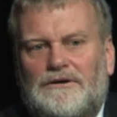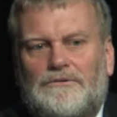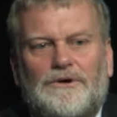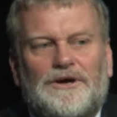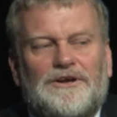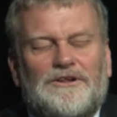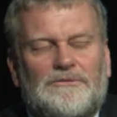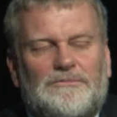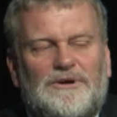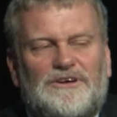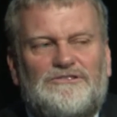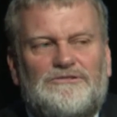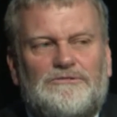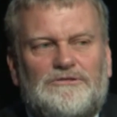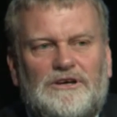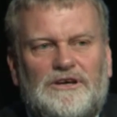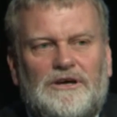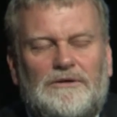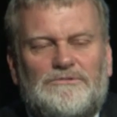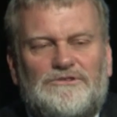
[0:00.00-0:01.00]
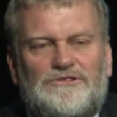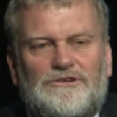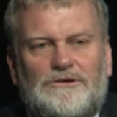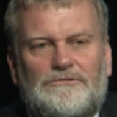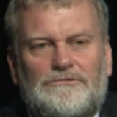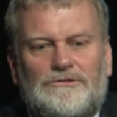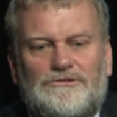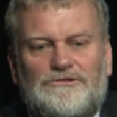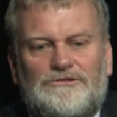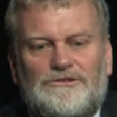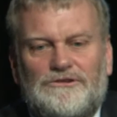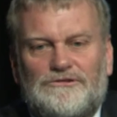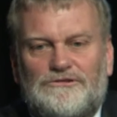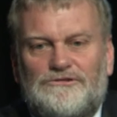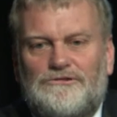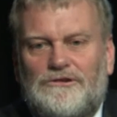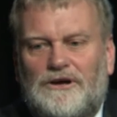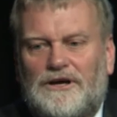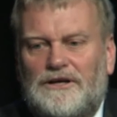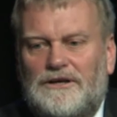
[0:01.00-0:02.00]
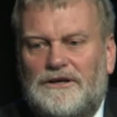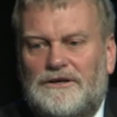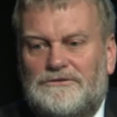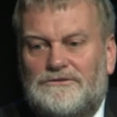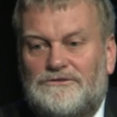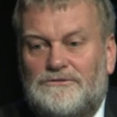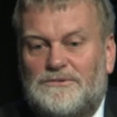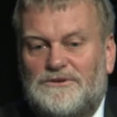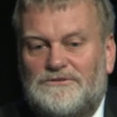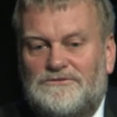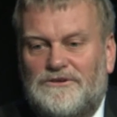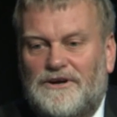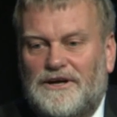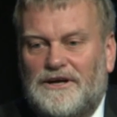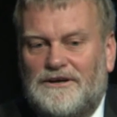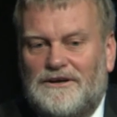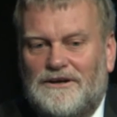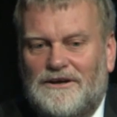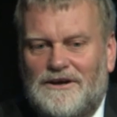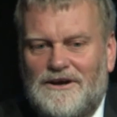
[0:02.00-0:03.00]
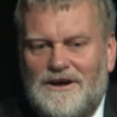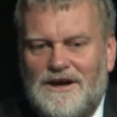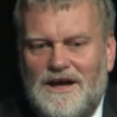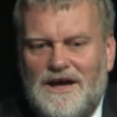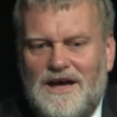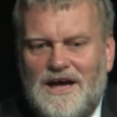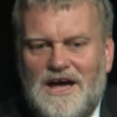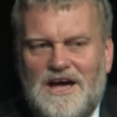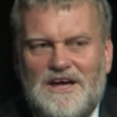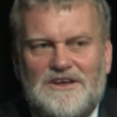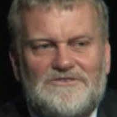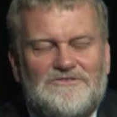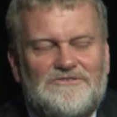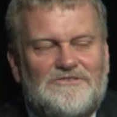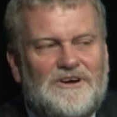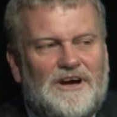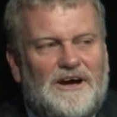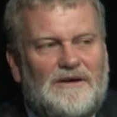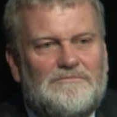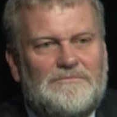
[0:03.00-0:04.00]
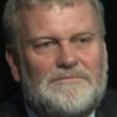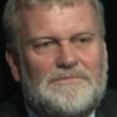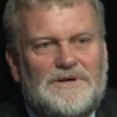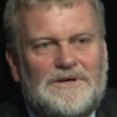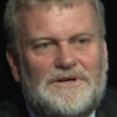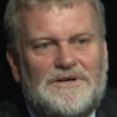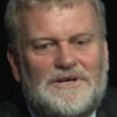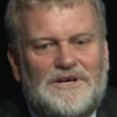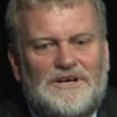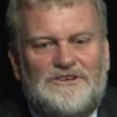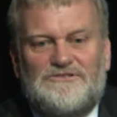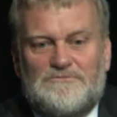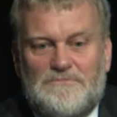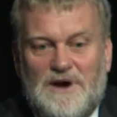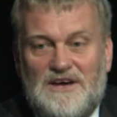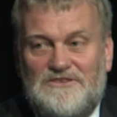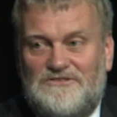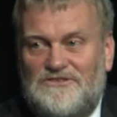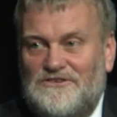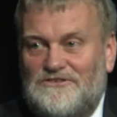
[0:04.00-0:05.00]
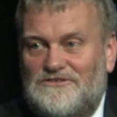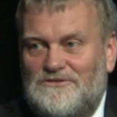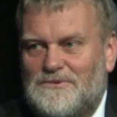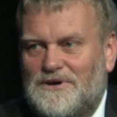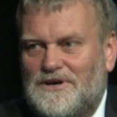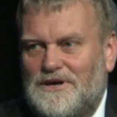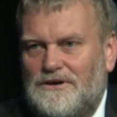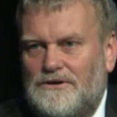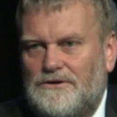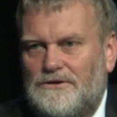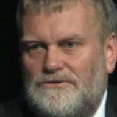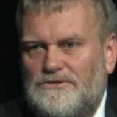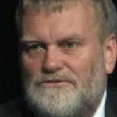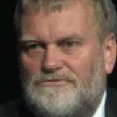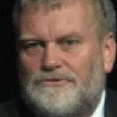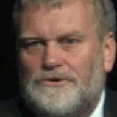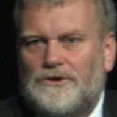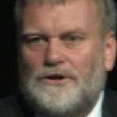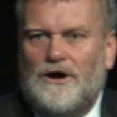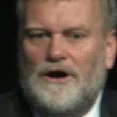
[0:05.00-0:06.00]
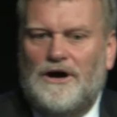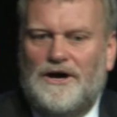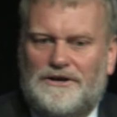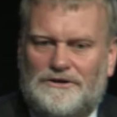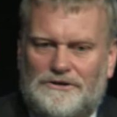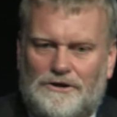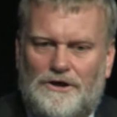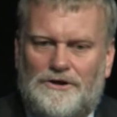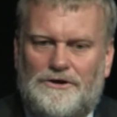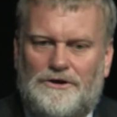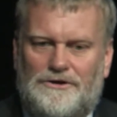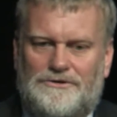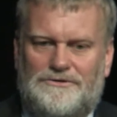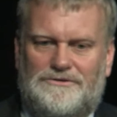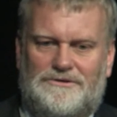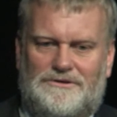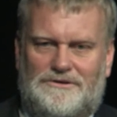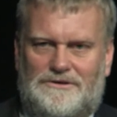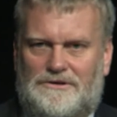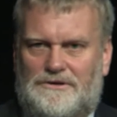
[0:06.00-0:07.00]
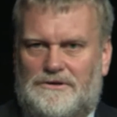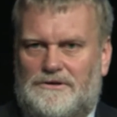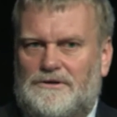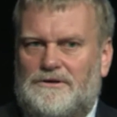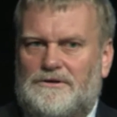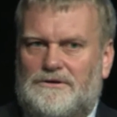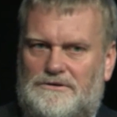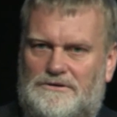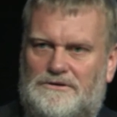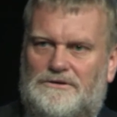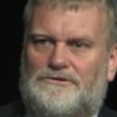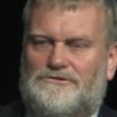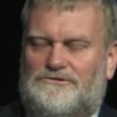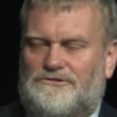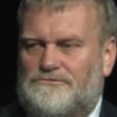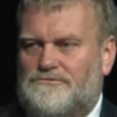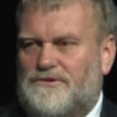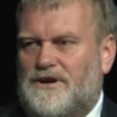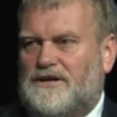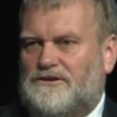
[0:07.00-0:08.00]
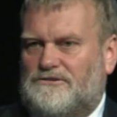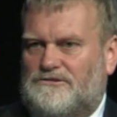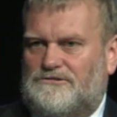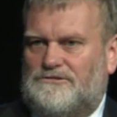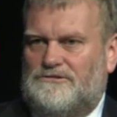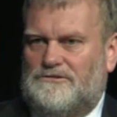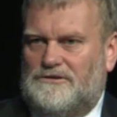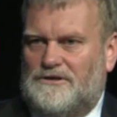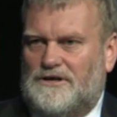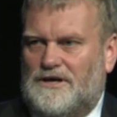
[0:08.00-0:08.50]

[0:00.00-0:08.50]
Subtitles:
one of the best kept secrets in Australia, to be frank. And it's amazing to me, you've relied a lot on direct